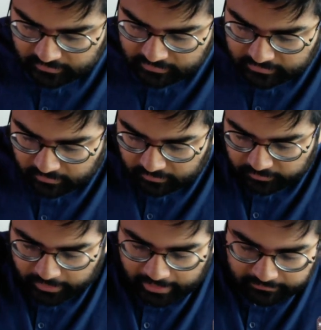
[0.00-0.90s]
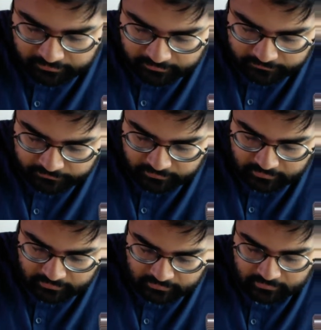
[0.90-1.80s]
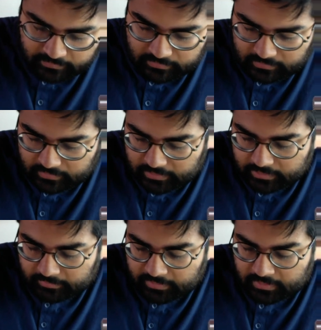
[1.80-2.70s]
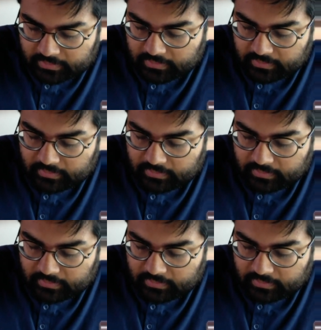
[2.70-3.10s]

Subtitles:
so you have 30-minute